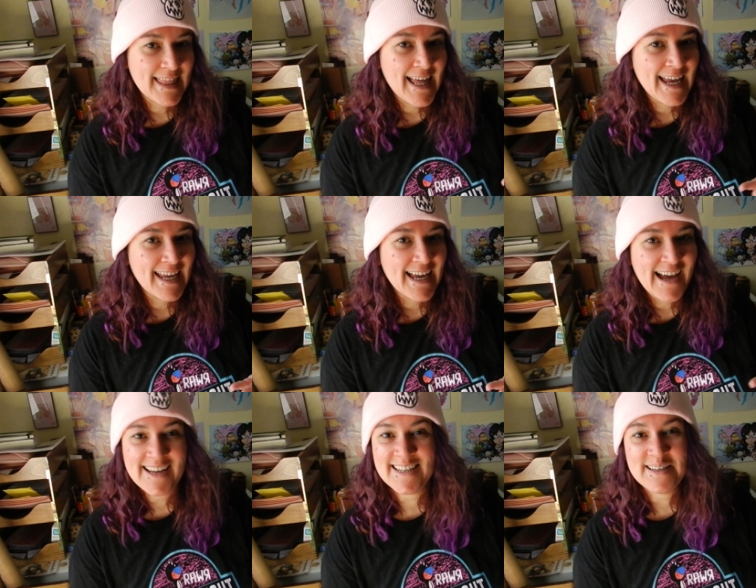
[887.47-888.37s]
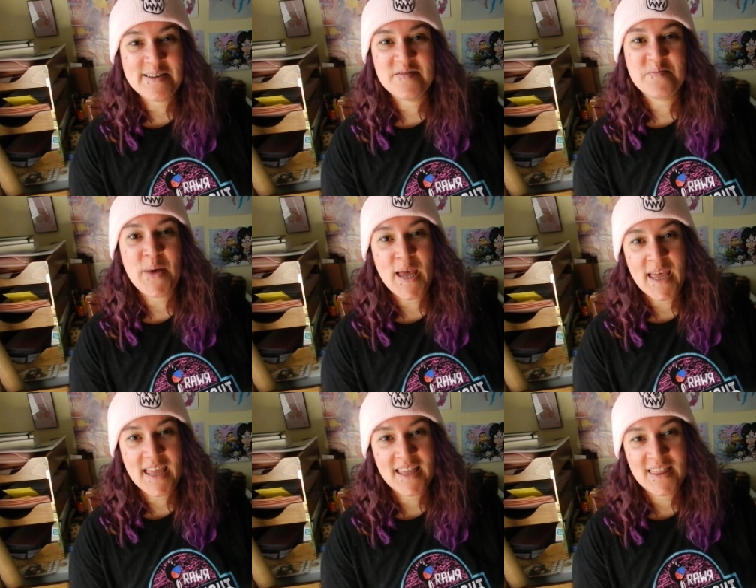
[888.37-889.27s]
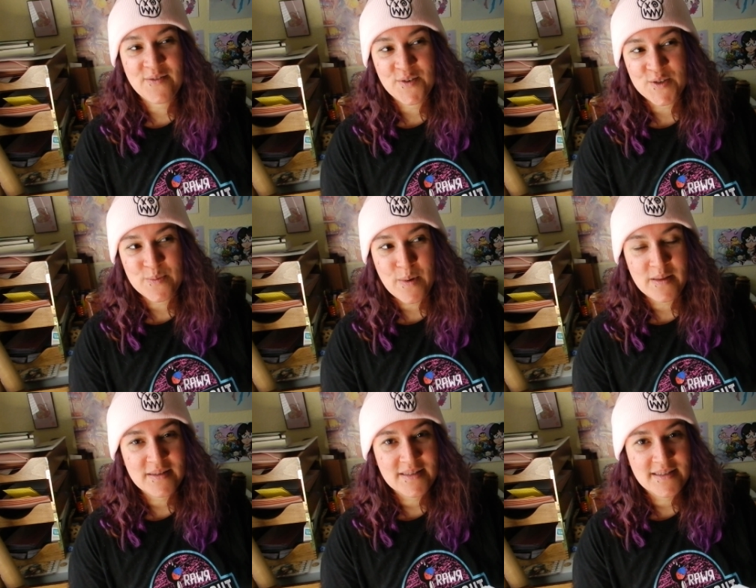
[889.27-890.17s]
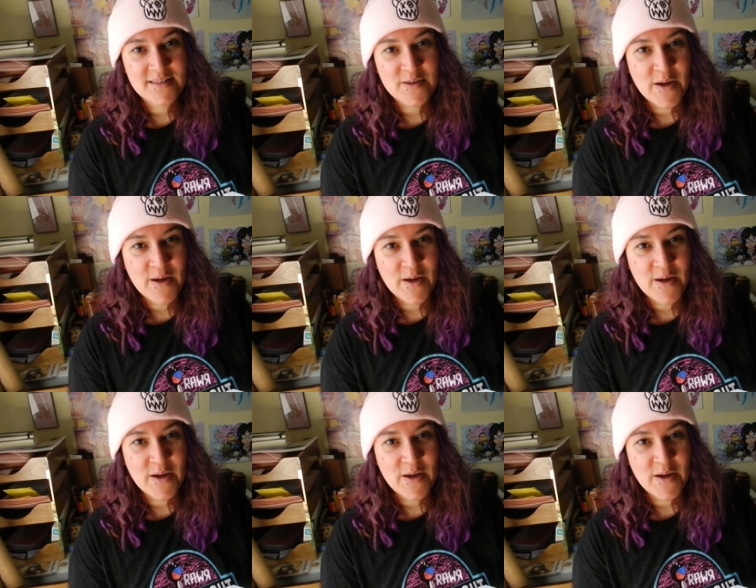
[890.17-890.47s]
like I didn't even pay the first month.